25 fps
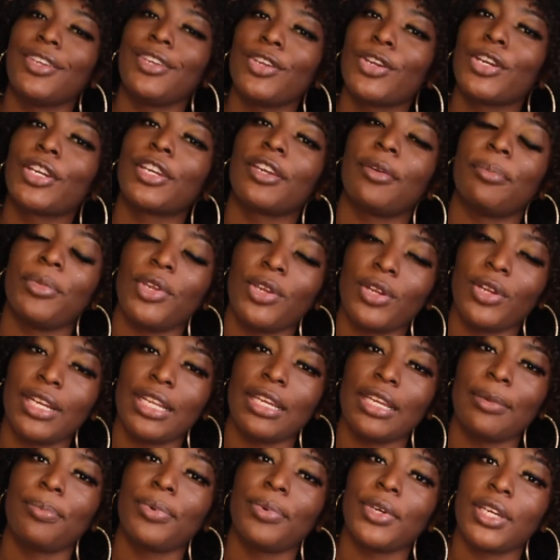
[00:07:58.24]
your
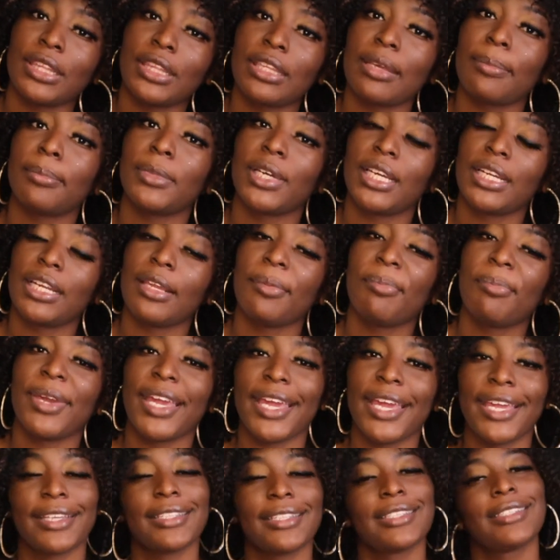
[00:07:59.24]
community. Put the money back.